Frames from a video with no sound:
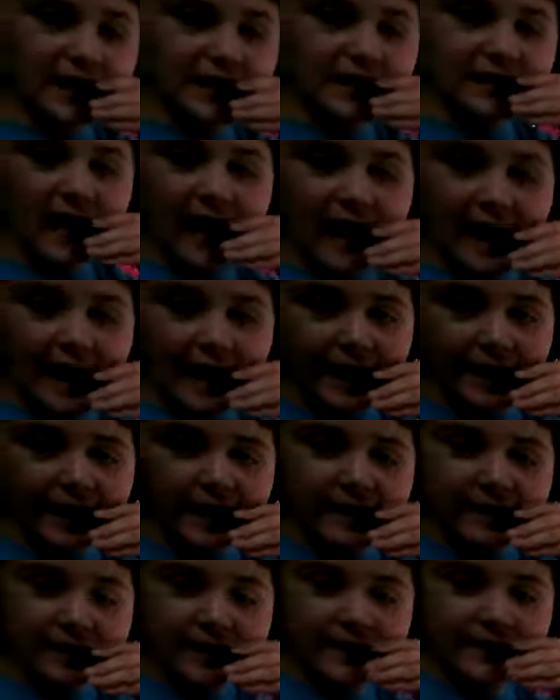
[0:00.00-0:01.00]
I died
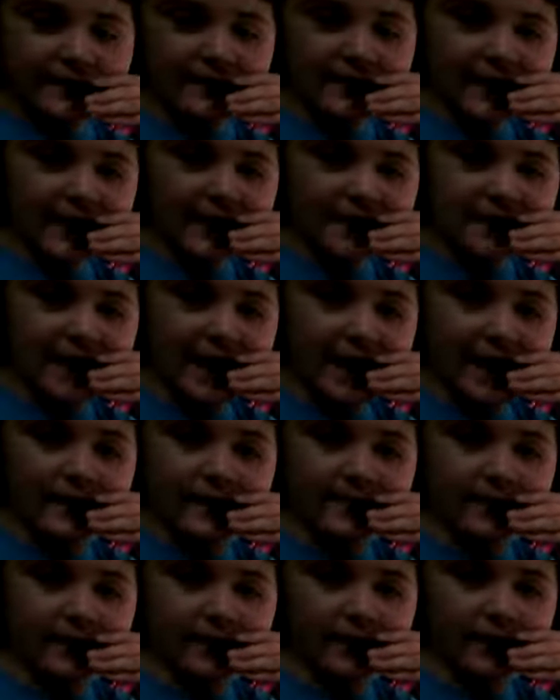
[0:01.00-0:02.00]
like 6 times
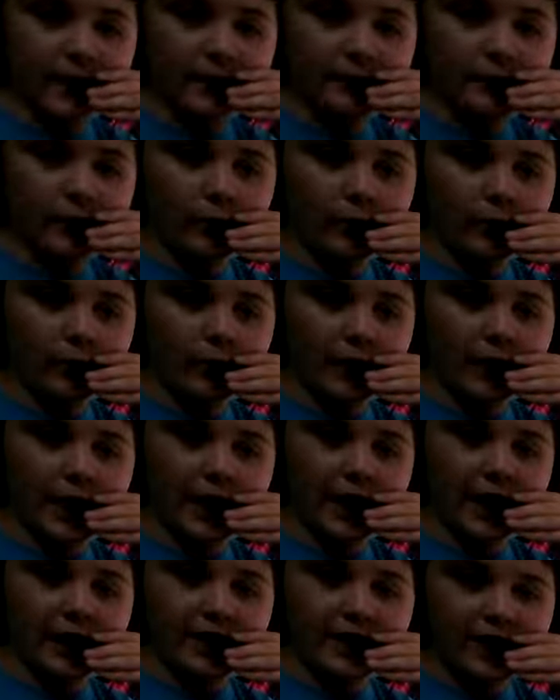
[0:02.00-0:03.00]
on a level,
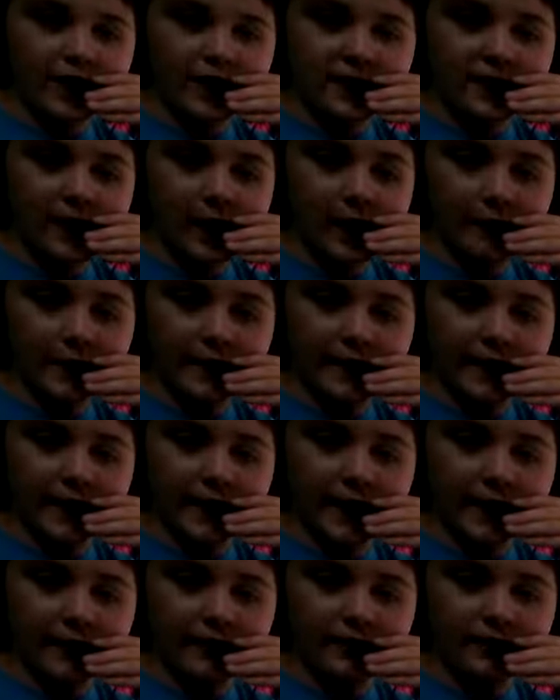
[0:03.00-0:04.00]
and it didn't tell me that
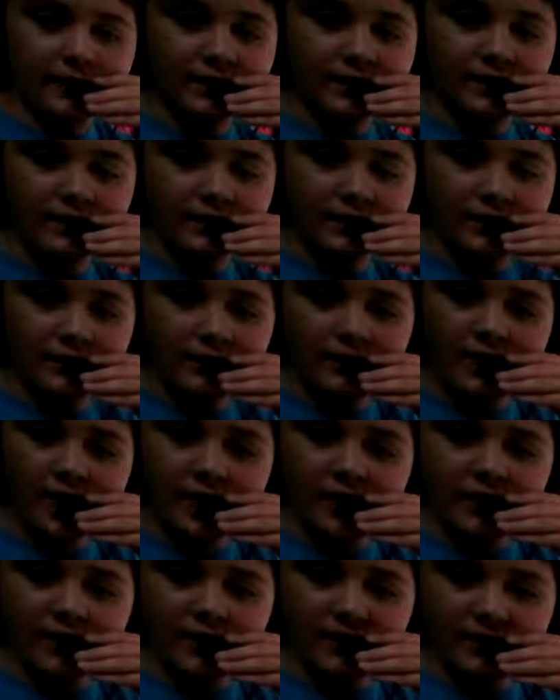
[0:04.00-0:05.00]
I could
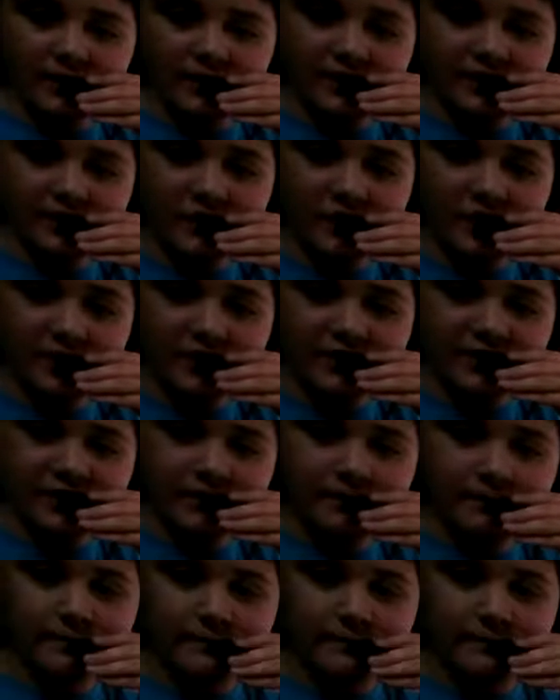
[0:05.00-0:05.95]
not get the stars.